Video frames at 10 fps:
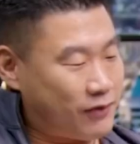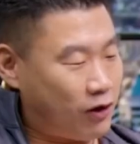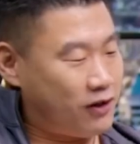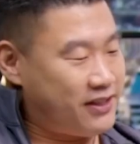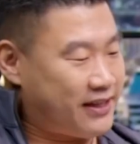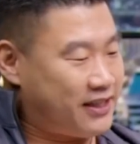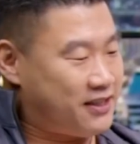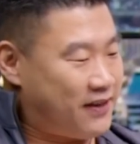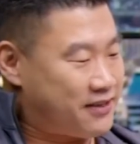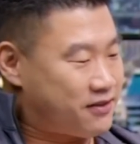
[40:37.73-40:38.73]
early stage
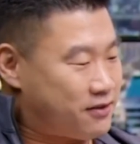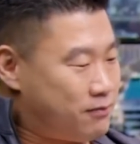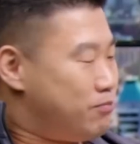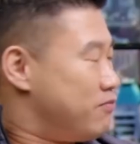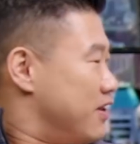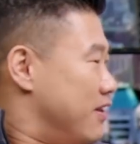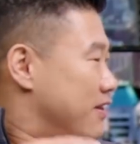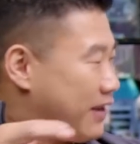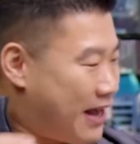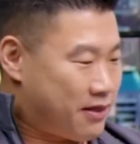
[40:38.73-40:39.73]
investor.
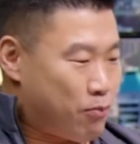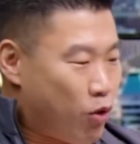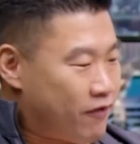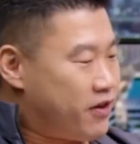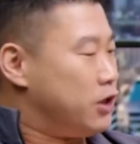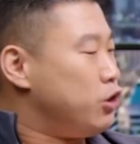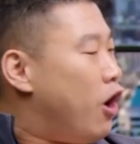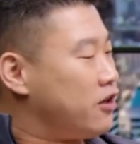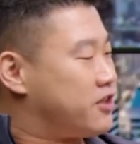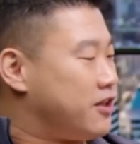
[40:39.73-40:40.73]
Again, the more of the
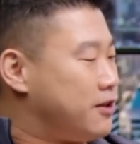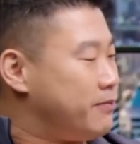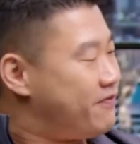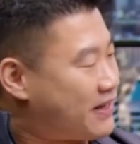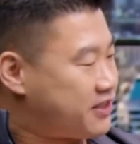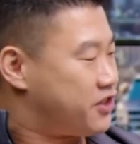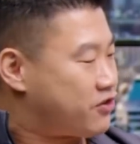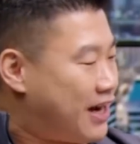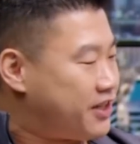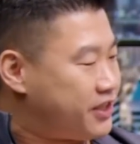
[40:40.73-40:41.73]
long-term investing
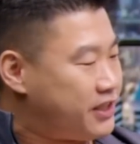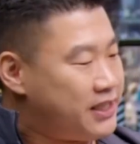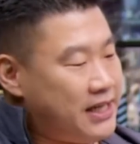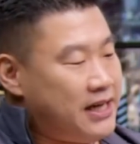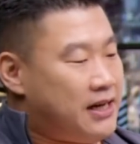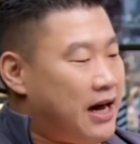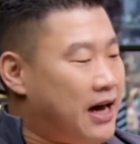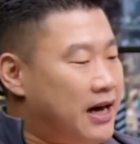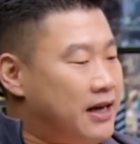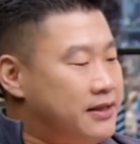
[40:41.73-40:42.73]
strategy.
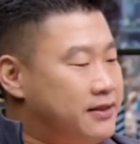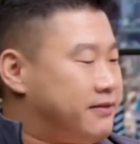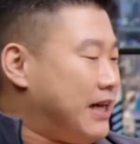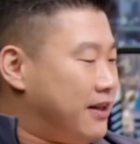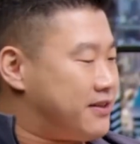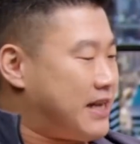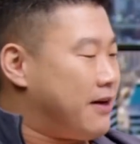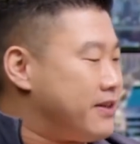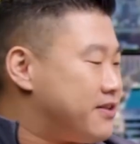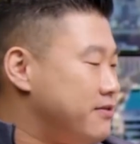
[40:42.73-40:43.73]
Tell us how
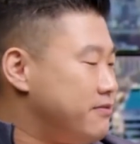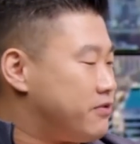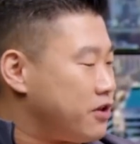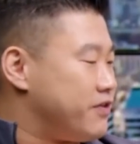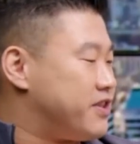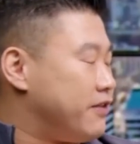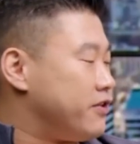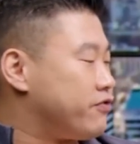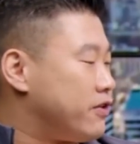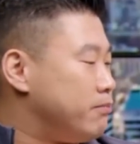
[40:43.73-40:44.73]
this service
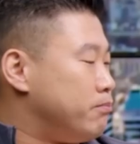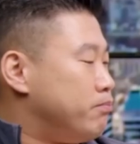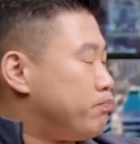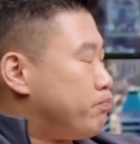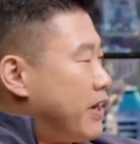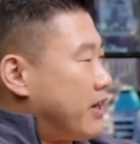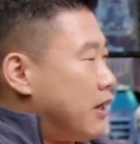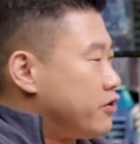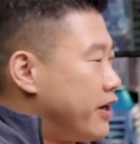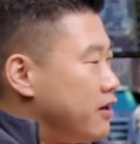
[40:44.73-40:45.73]
differs from Breakout
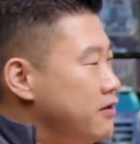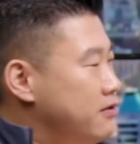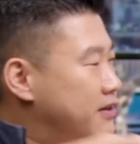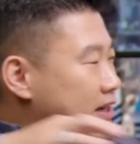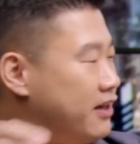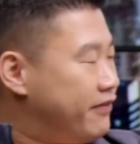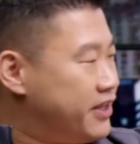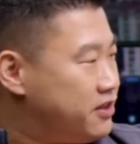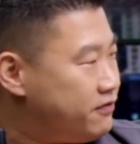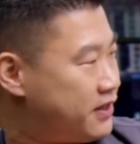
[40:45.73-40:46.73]
Trader and
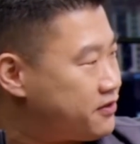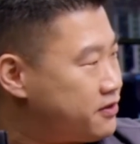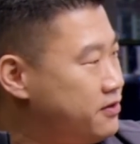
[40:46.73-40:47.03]
Innovation Investor.